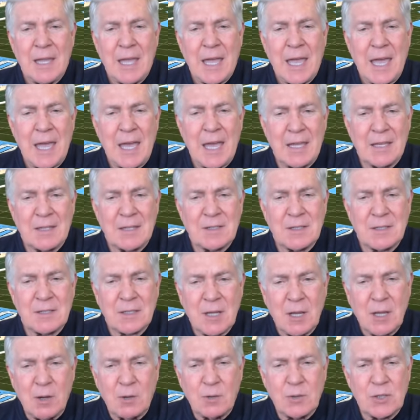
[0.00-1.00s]
as
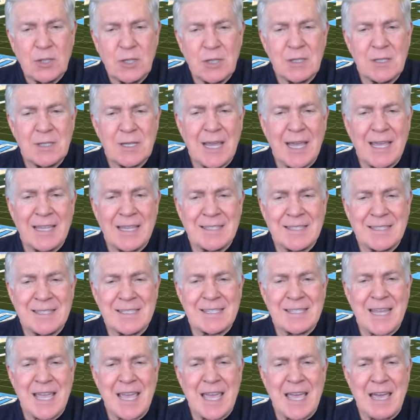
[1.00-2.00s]
coaches, as a
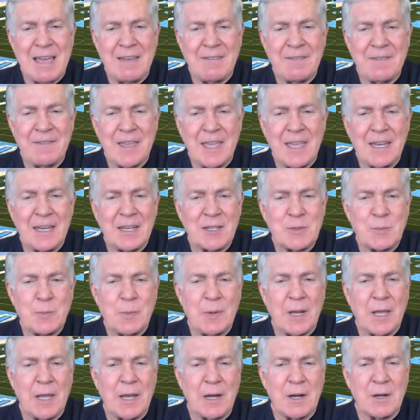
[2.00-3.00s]
staff, and as
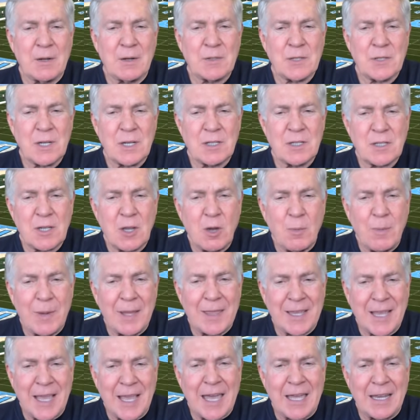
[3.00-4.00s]
players is go by
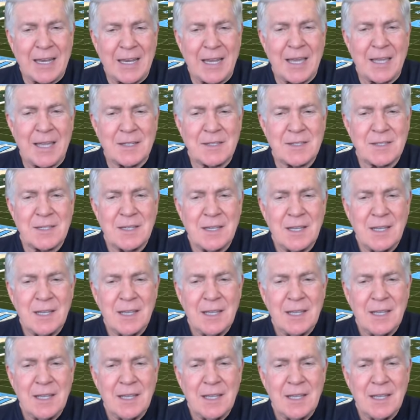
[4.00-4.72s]
the guidelines.